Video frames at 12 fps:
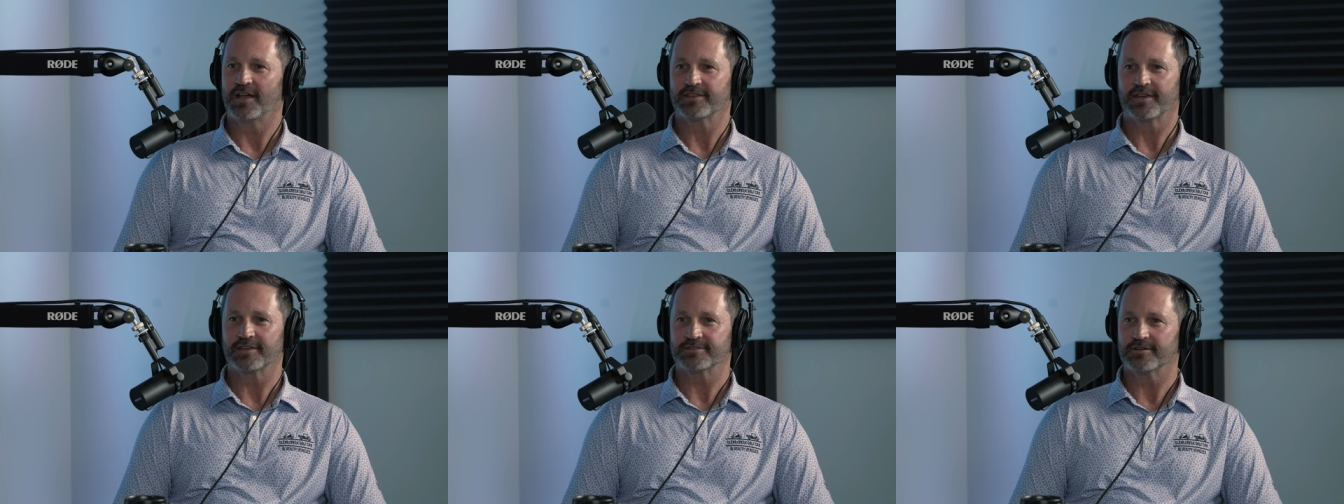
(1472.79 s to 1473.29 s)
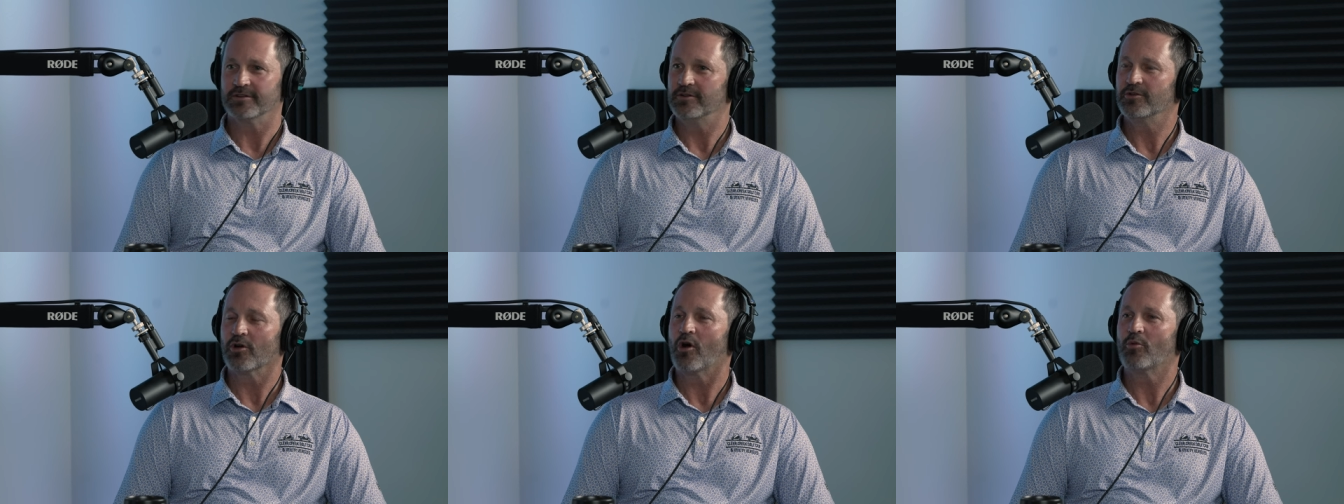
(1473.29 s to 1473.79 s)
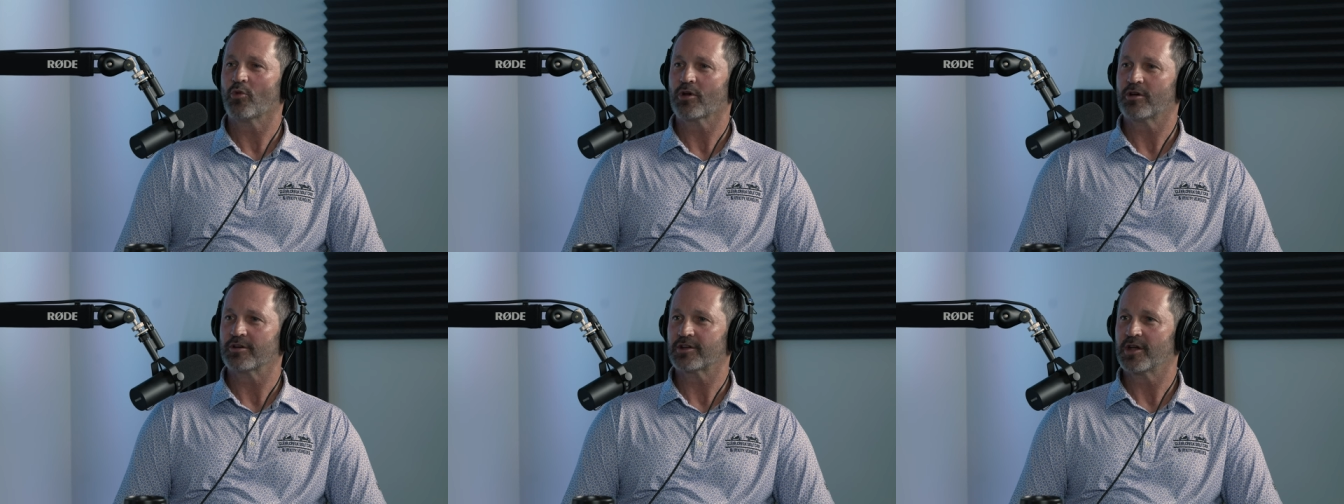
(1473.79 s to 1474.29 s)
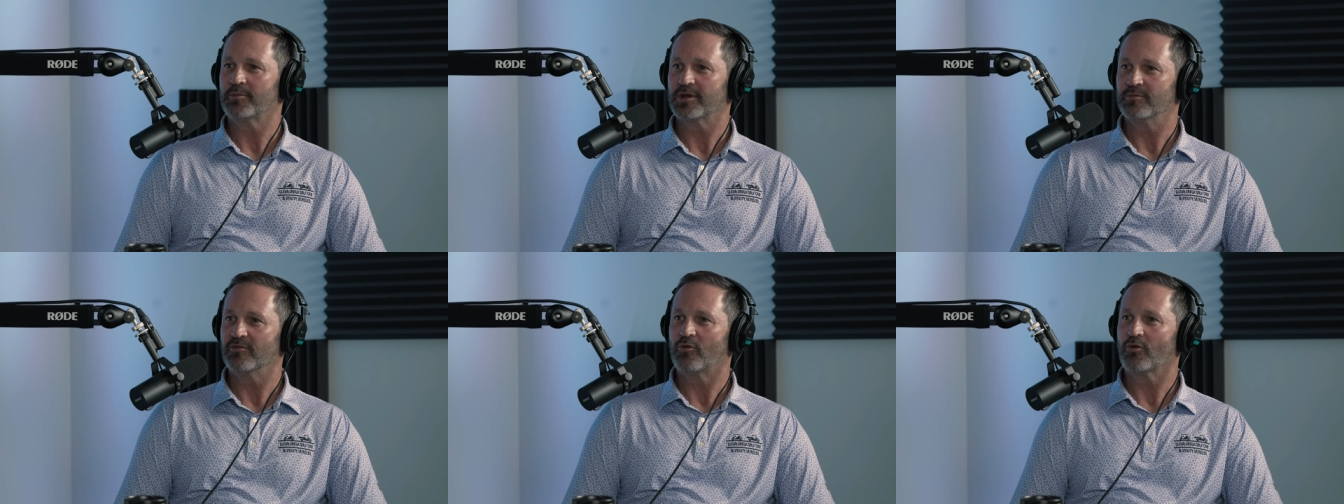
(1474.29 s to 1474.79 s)
I think it's good to do your homework on a
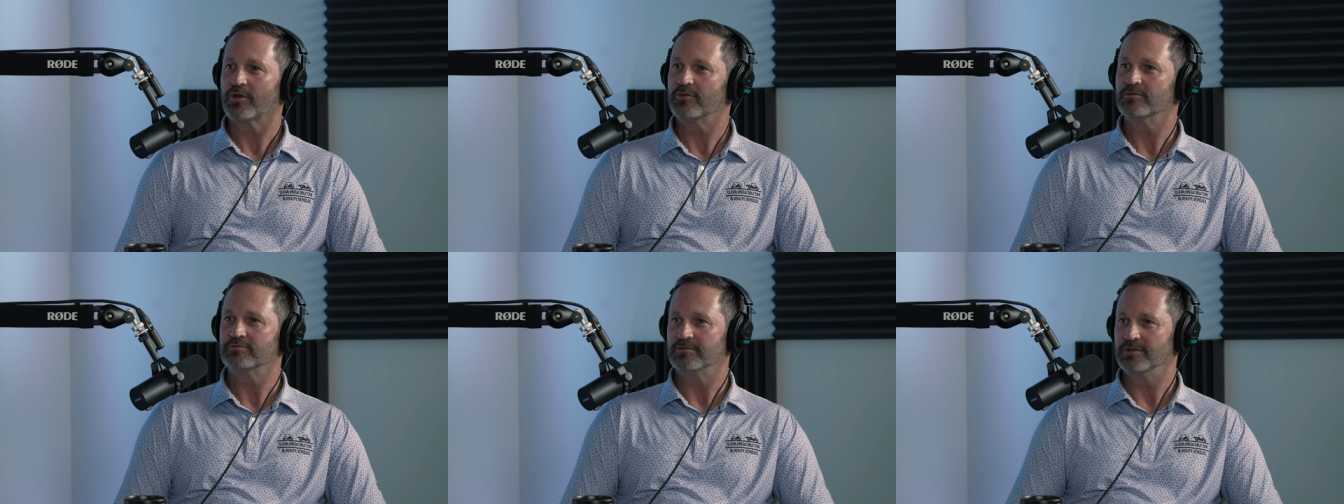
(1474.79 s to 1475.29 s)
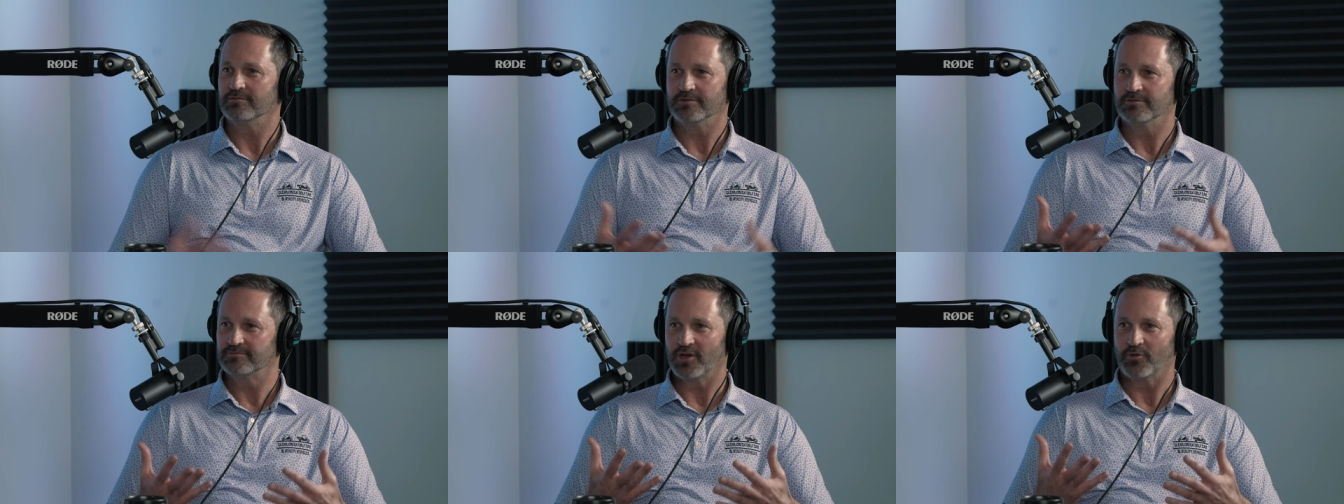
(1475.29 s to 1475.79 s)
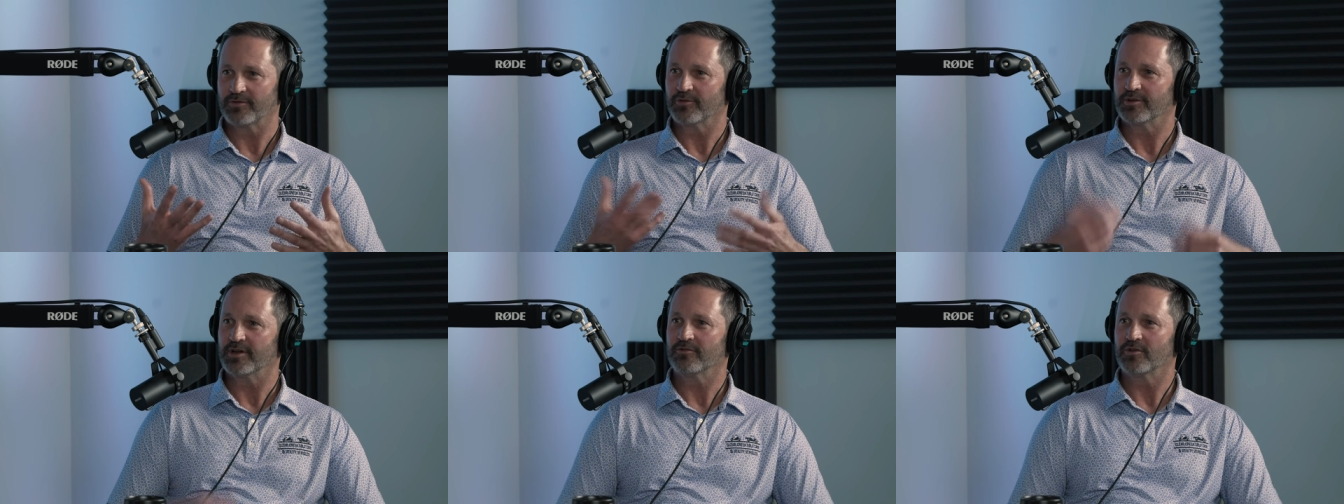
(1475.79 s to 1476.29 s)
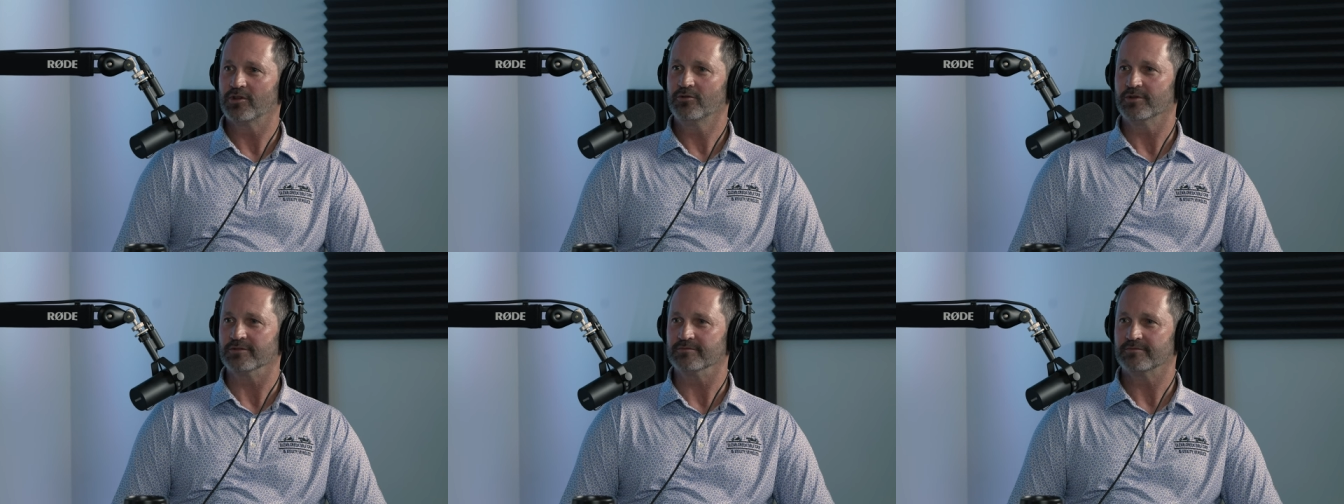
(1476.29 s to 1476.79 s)
company before you you go in for an
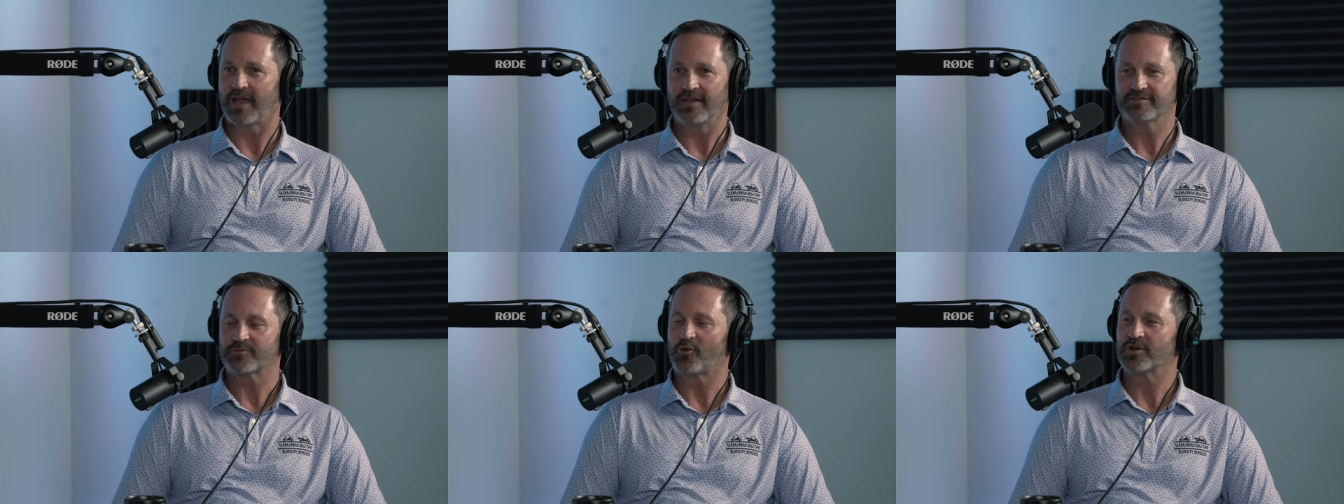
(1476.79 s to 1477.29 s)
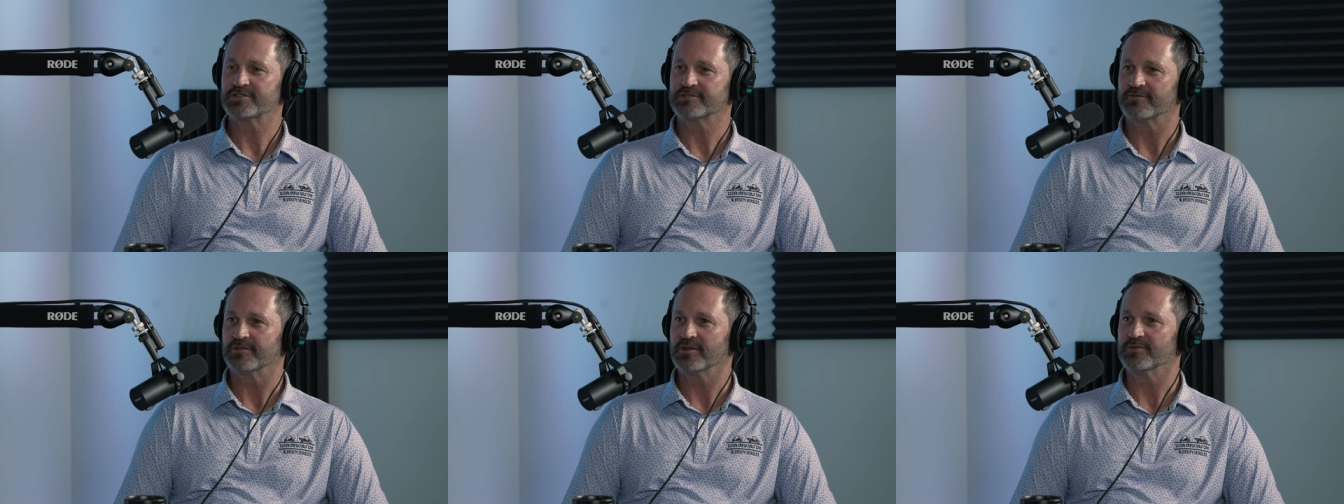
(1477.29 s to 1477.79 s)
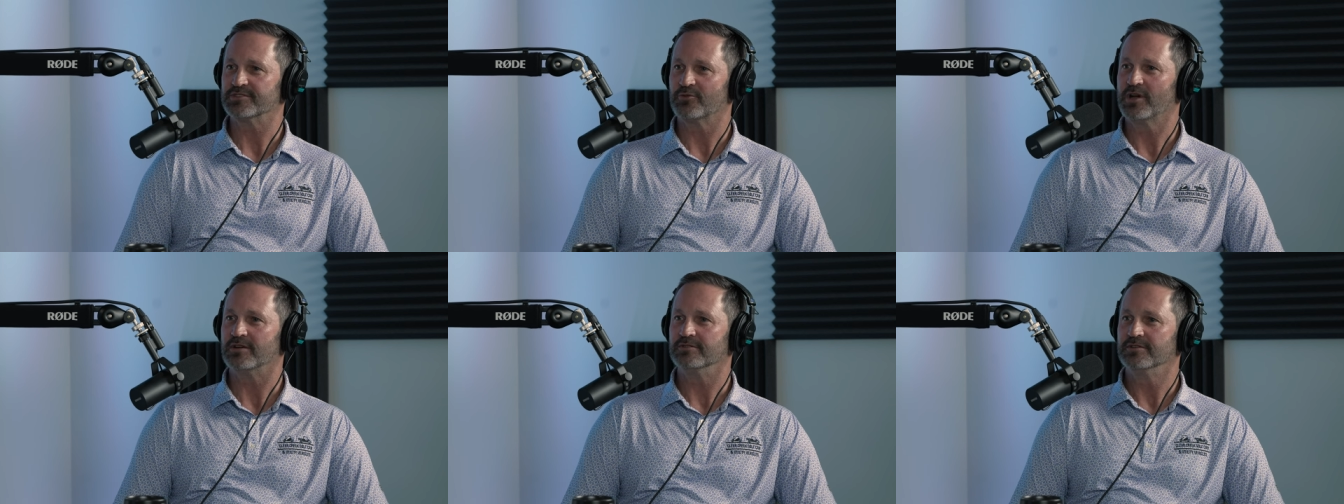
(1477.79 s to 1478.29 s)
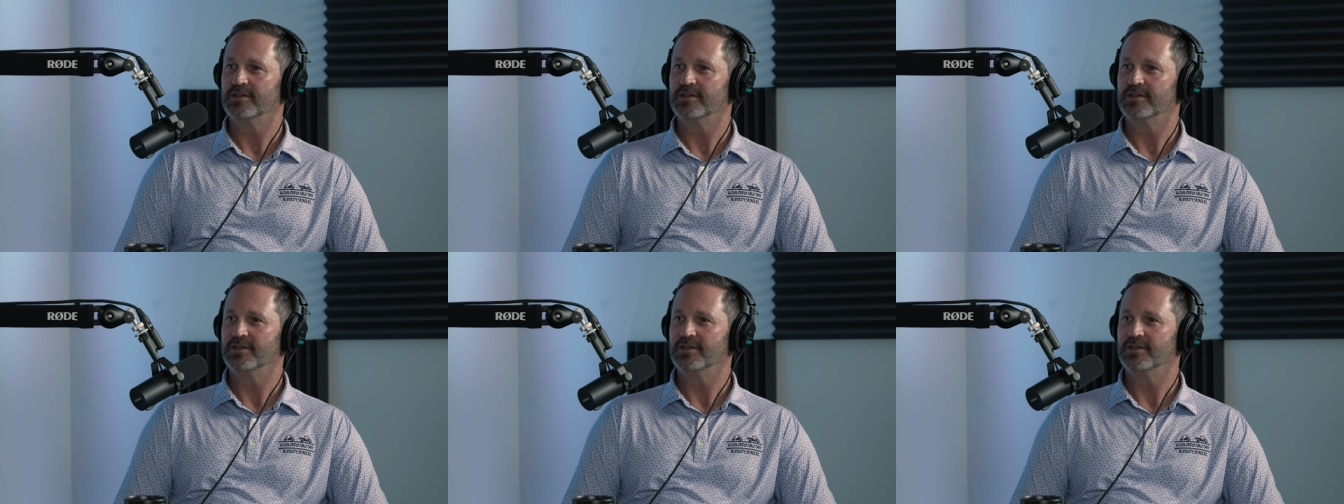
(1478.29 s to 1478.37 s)
interview and have some questions for them as well.